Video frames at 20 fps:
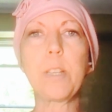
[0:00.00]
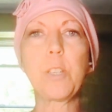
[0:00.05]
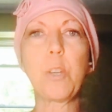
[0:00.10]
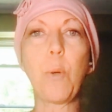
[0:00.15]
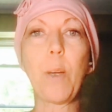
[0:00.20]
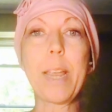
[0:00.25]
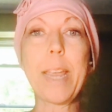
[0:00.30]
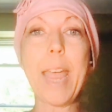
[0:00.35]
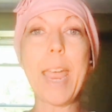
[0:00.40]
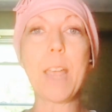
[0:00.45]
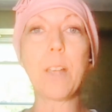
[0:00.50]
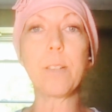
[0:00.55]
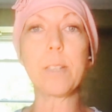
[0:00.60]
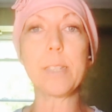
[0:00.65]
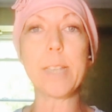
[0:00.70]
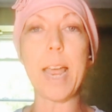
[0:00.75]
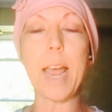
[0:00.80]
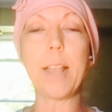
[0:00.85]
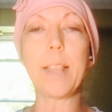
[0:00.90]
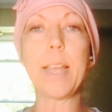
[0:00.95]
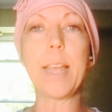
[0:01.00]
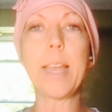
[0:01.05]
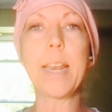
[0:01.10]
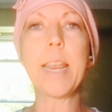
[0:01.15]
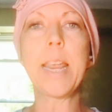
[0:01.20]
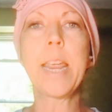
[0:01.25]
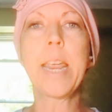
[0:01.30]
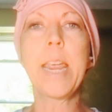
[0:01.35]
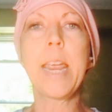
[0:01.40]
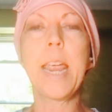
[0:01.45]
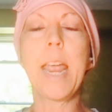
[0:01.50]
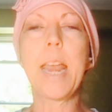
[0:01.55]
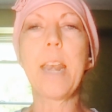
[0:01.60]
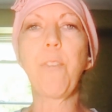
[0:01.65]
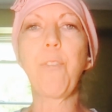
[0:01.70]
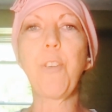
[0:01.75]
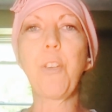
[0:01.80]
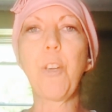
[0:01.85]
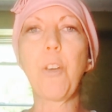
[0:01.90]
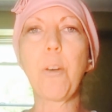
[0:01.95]
So a kale salad, and
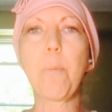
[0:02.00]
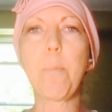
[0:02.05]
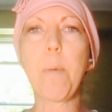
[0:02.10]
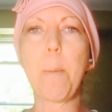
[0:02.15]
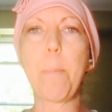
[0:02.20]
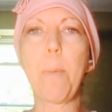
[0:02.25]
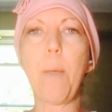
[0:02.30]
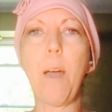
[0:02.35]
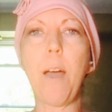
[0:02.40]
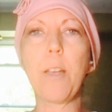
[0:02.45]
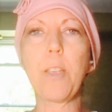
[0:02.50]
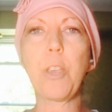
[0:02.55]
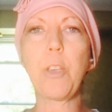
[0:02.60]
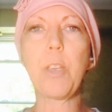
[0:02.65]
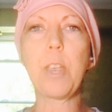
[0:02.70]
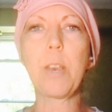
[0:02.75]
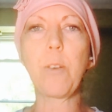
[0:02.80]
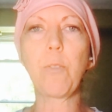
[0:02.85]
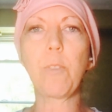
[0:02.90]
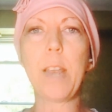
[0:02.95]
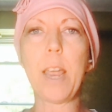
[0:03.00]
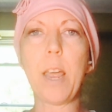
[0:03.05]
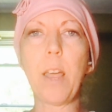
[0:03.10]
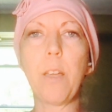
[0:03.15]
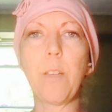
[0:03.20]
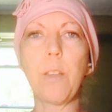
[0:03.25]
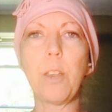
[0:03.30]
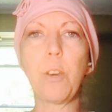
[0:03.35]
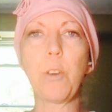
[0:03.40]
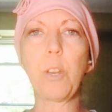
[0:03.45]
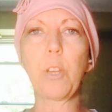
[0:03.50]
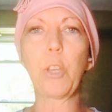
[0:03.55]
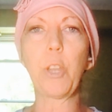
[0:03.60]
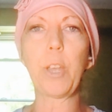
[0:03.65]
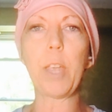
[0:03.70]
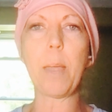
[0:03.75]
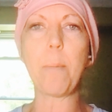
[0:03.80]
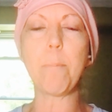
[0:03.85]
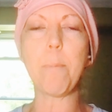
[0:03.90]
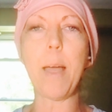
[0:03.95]
if you go to my blog, you can
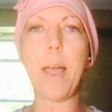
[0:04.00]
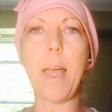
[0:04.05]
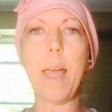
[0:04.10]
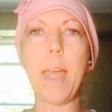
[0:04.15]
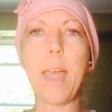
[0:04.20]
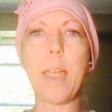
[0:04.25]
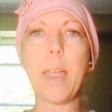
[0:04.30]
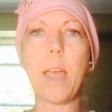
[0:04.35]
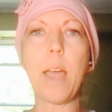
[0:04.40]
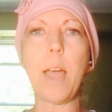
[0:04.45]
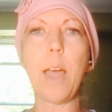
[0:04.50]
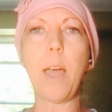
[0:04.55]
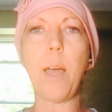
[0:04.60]
look at my